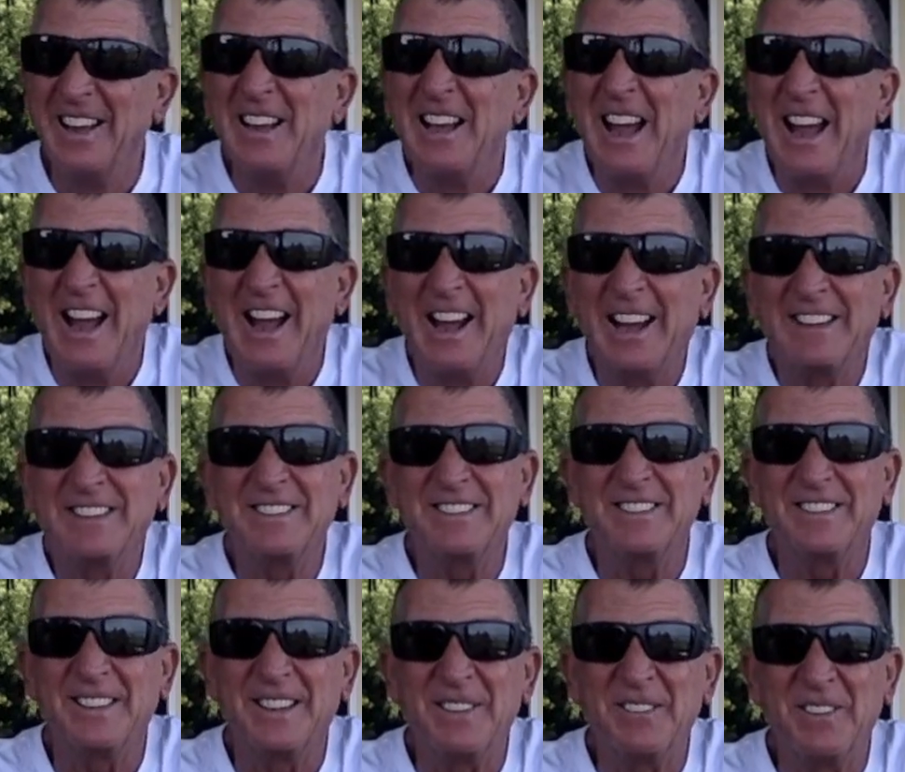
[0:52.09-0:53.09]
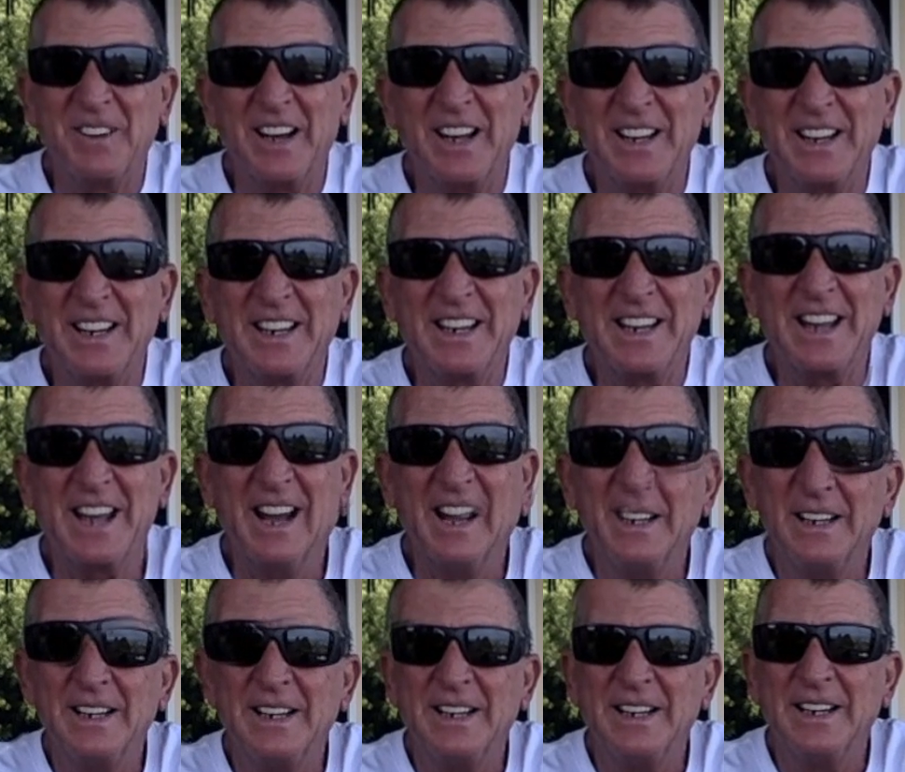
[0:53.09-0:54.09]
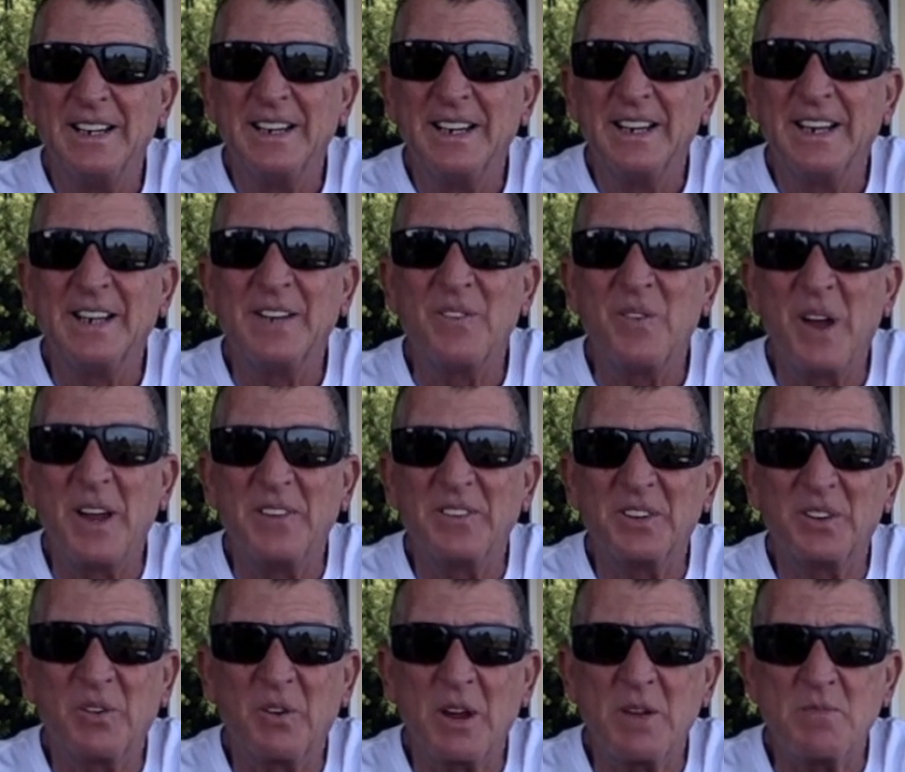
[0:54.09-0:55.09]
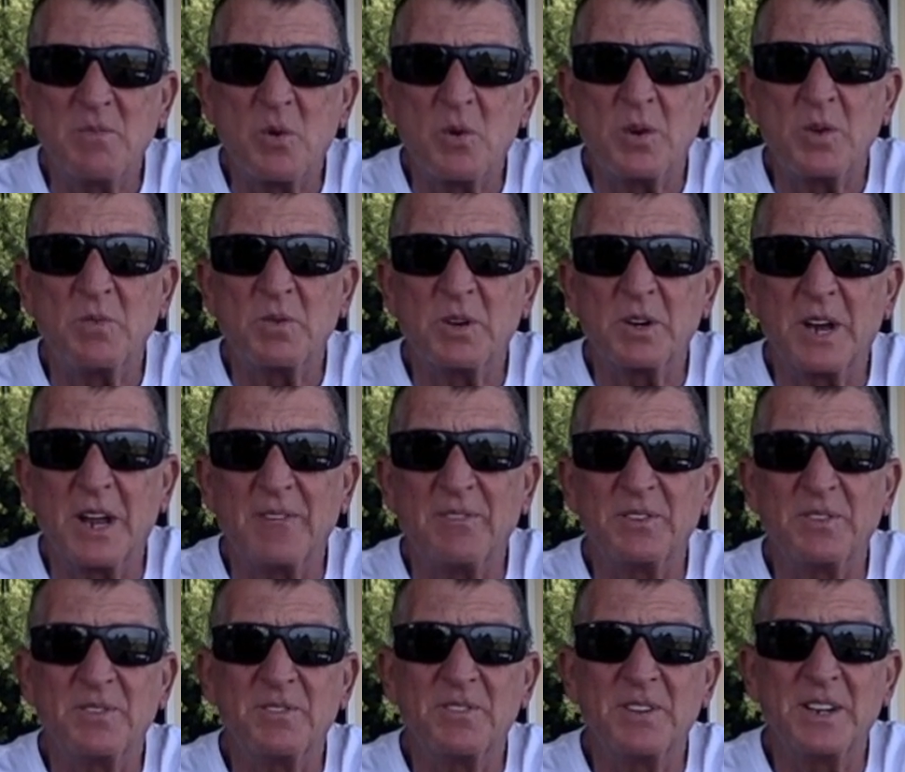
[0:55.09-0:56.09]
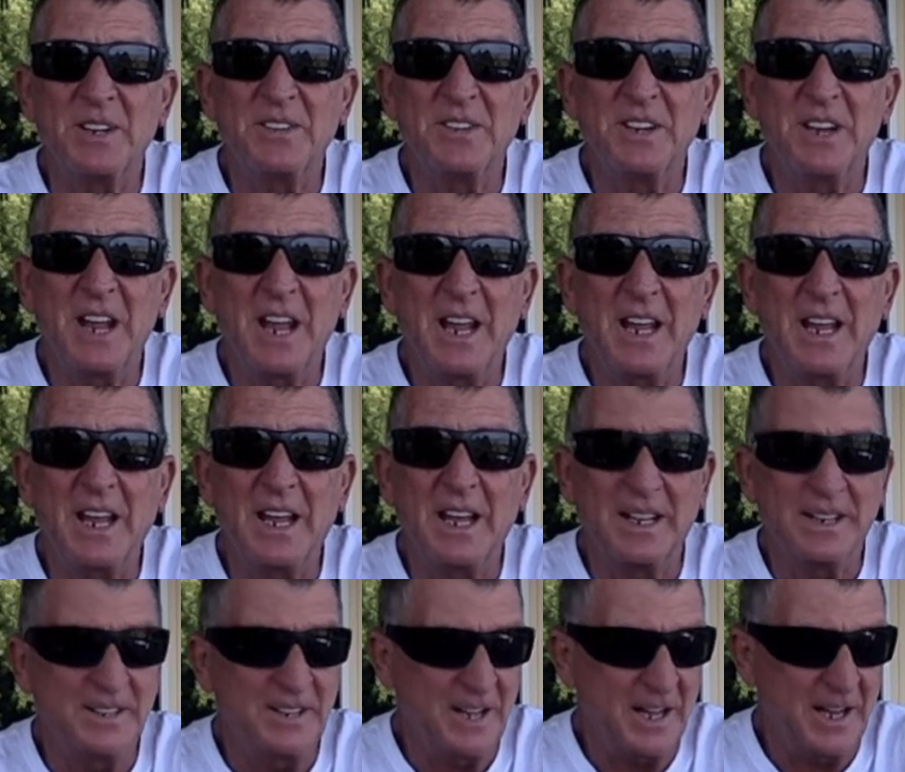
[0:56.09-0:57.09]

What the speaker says: actually. But anyhow, anyway, it's a great morning. We're going to have some fun today, and